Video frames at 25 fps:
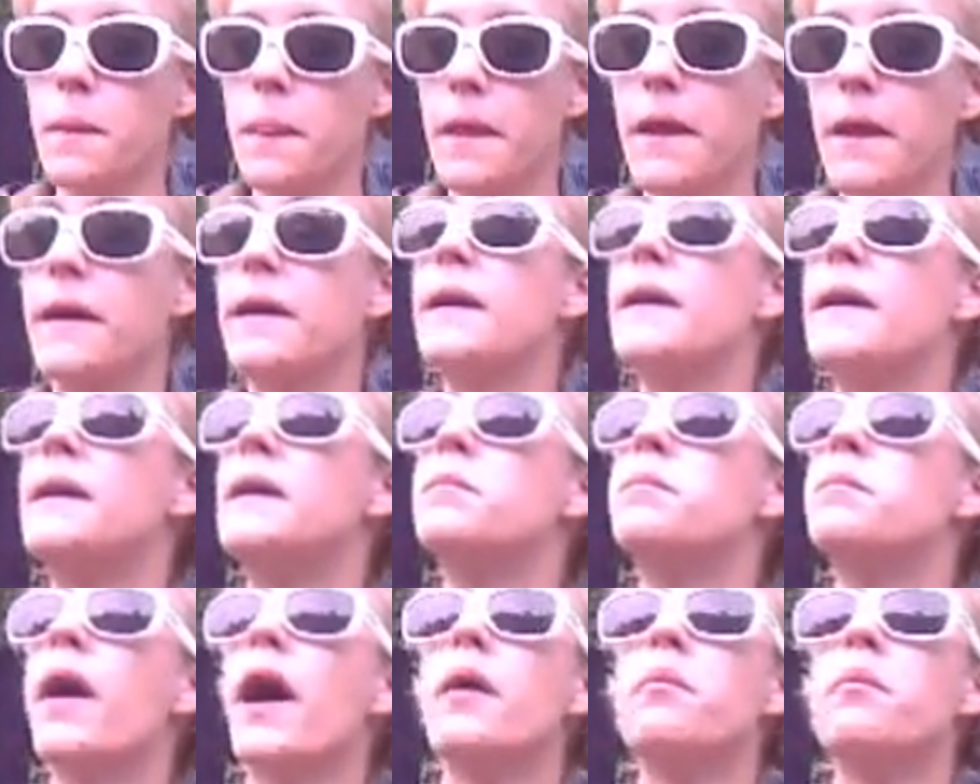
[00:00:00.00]

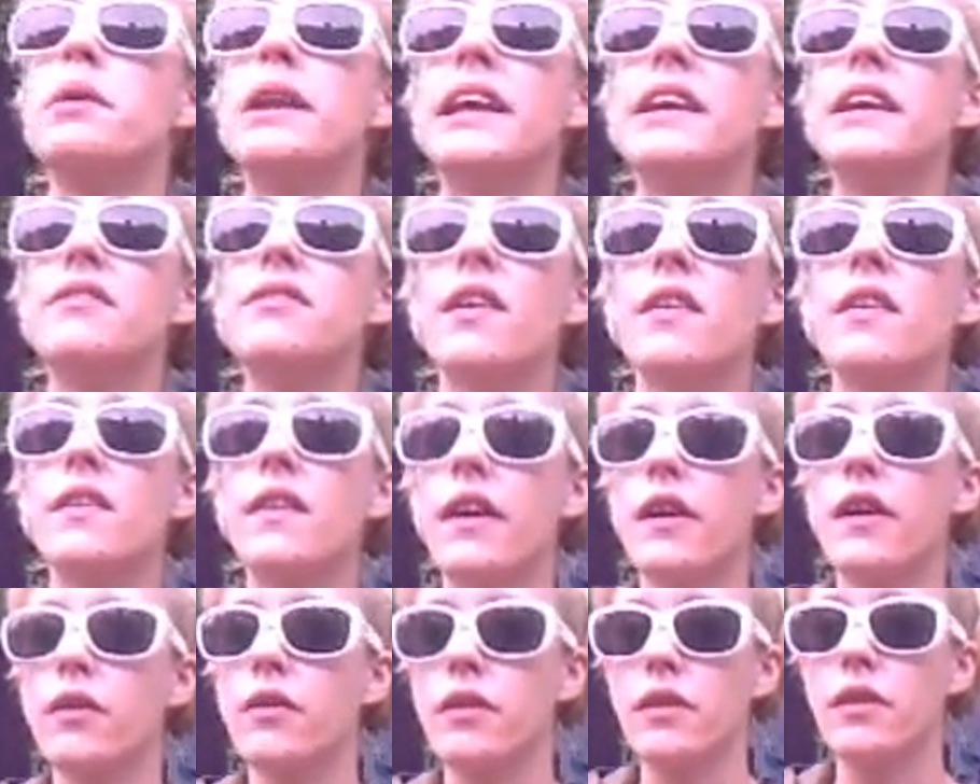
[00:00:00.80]
but I believe that
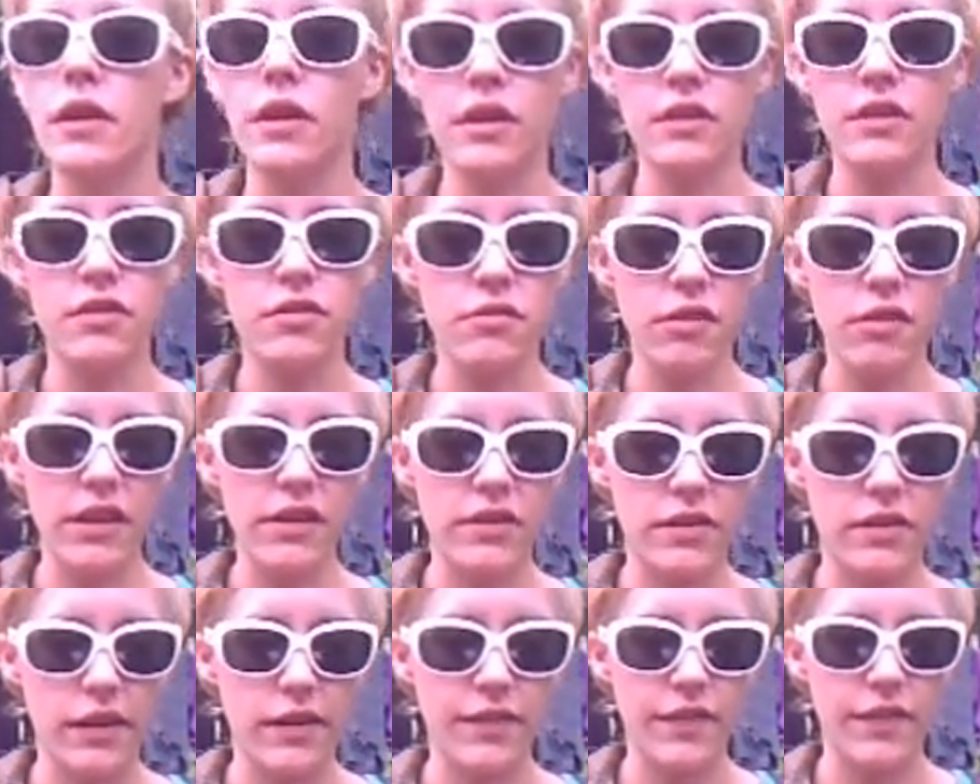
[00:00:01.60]
you can
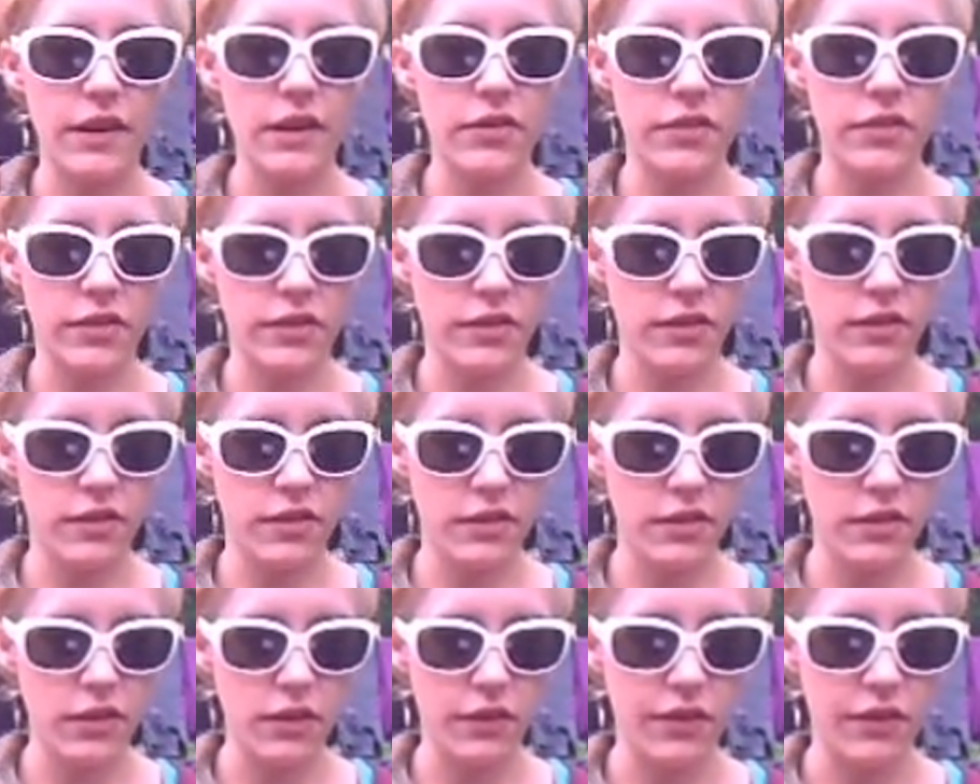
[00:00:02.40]
stretch definitions
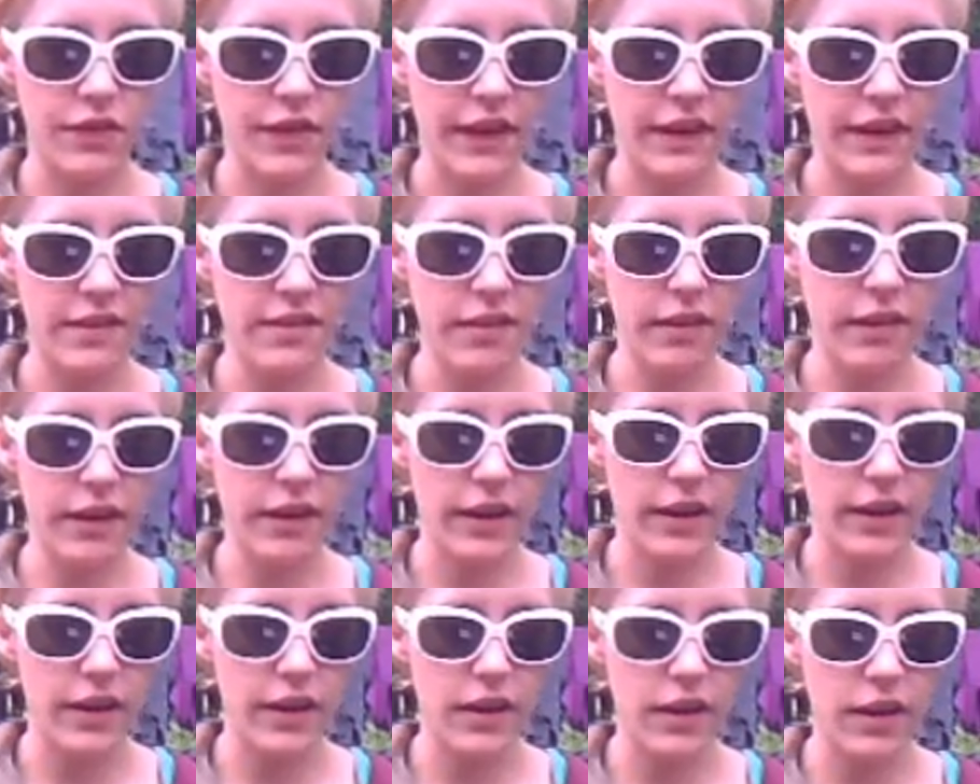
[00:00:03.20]
of things
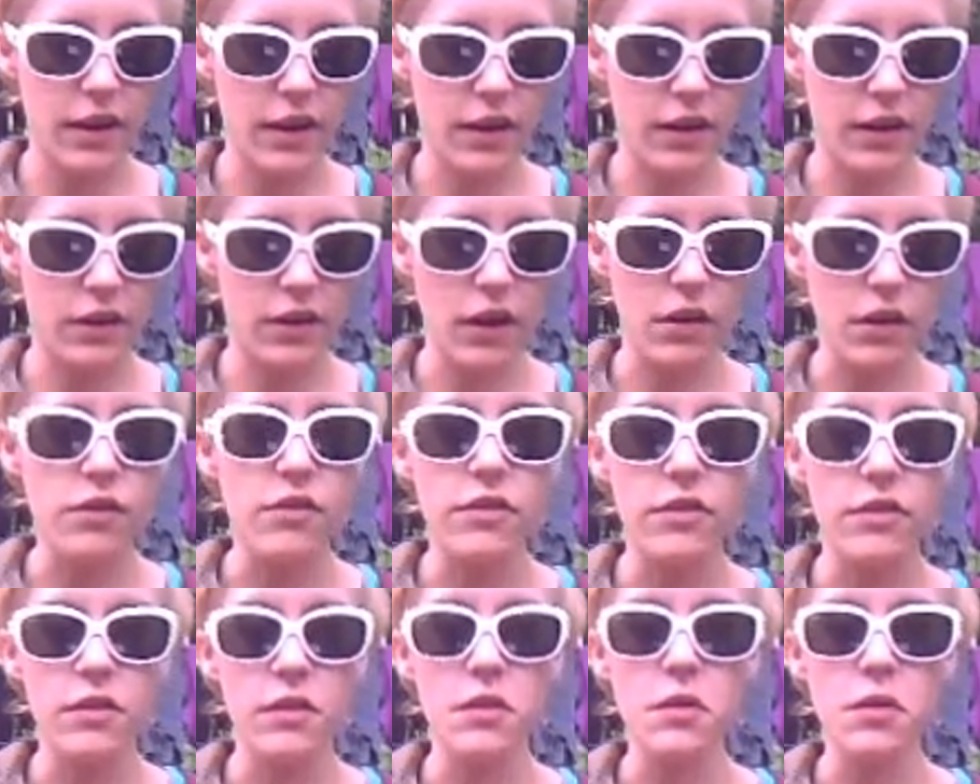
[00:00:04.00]
like
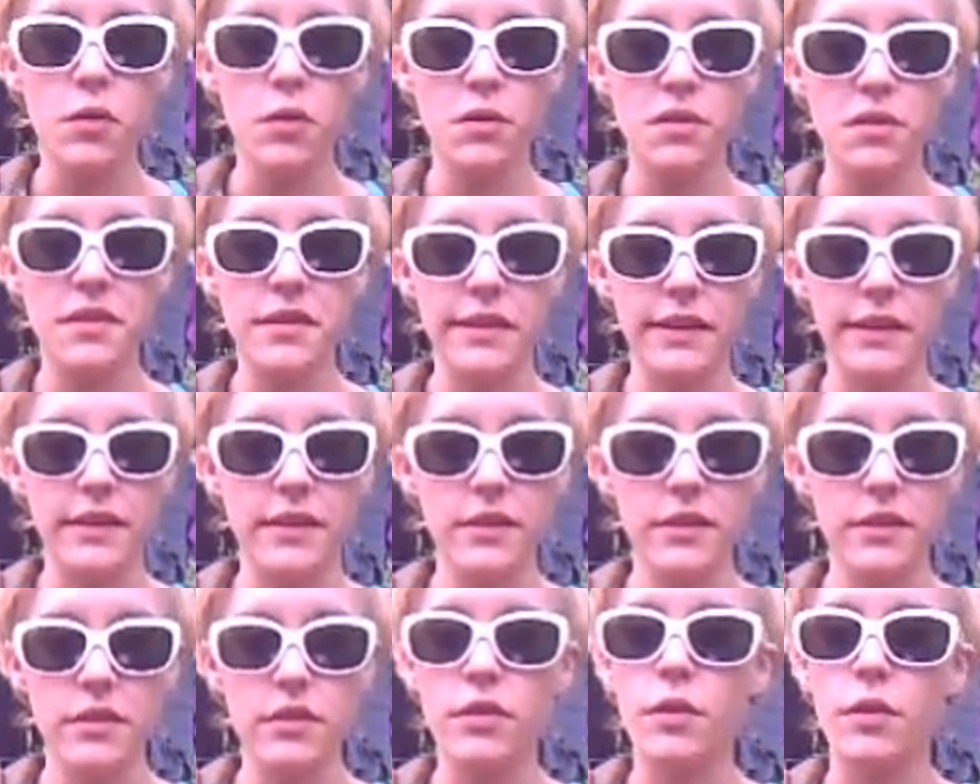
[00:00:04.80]
ghosts and
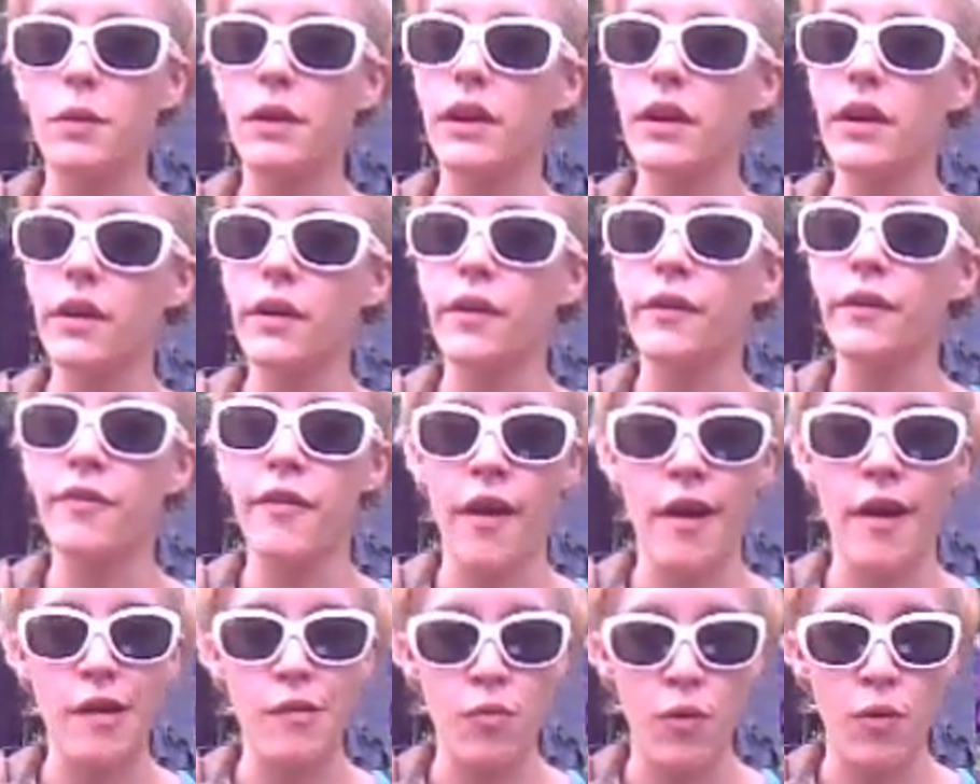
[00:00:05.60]
hauntings to include
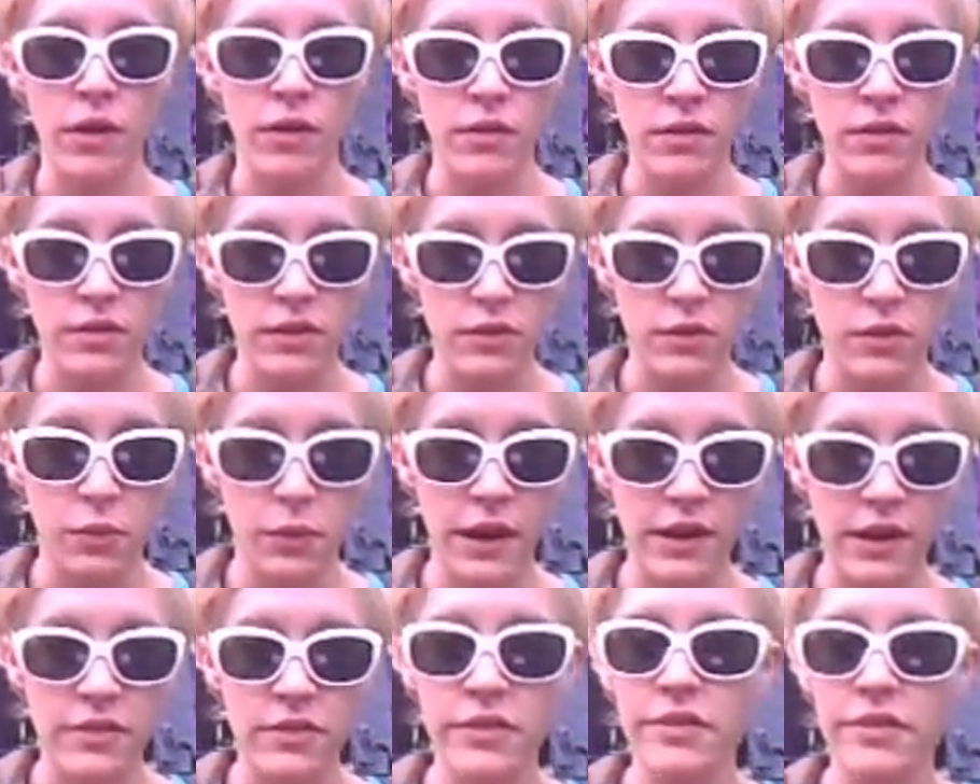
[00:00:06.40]
very real
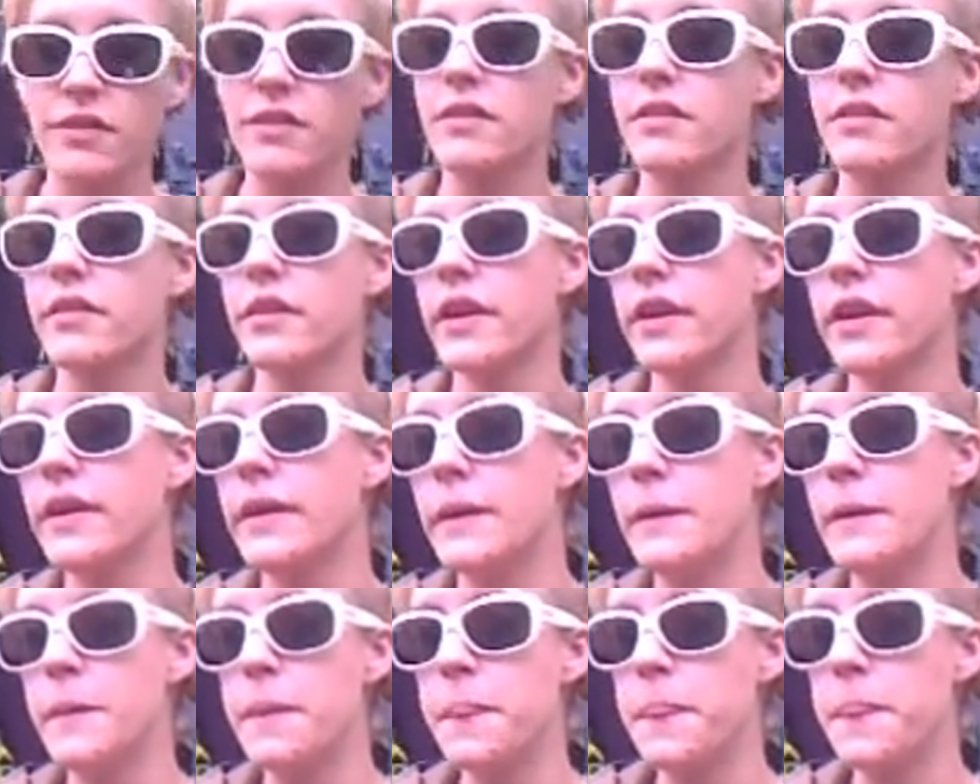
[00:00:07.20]
situations.
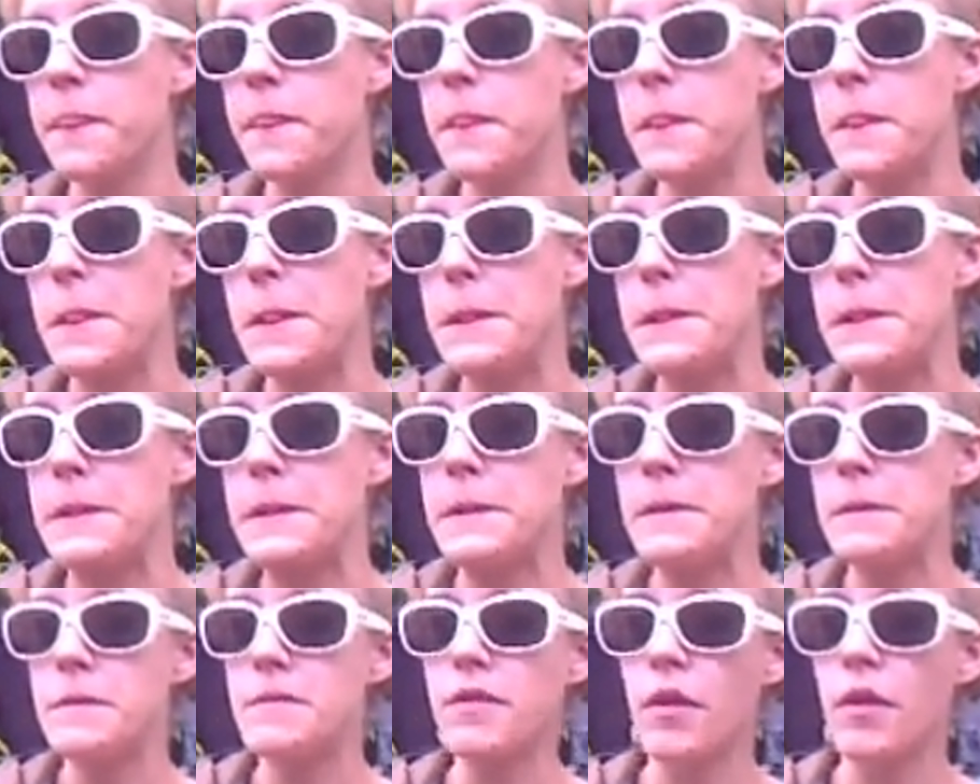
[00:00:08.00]

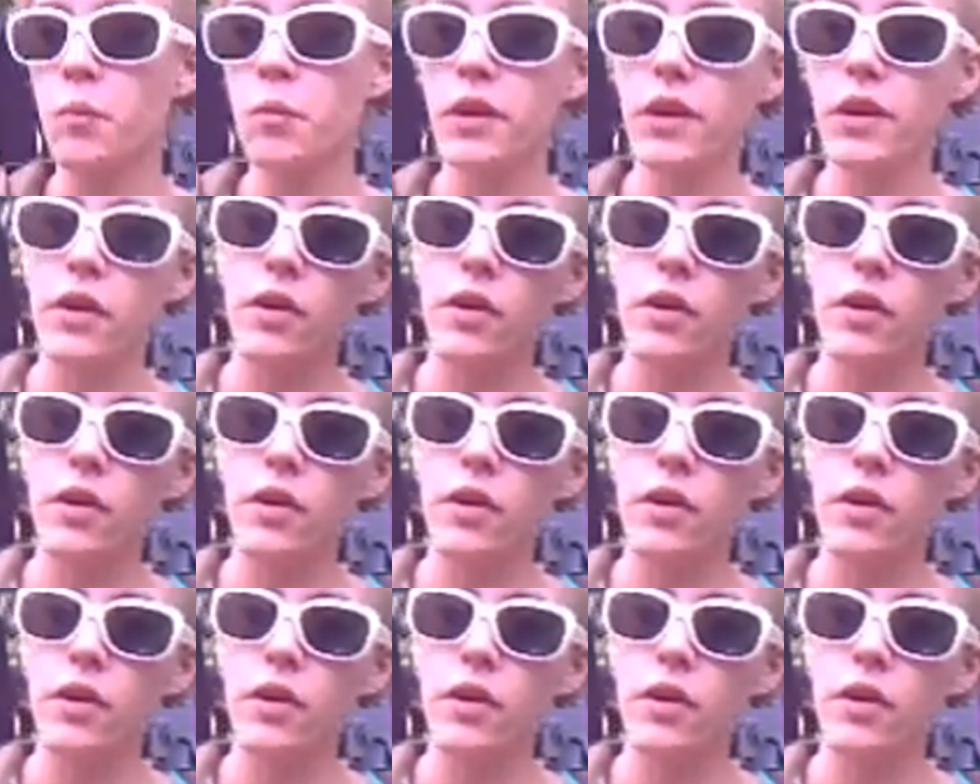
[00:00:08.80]
Someone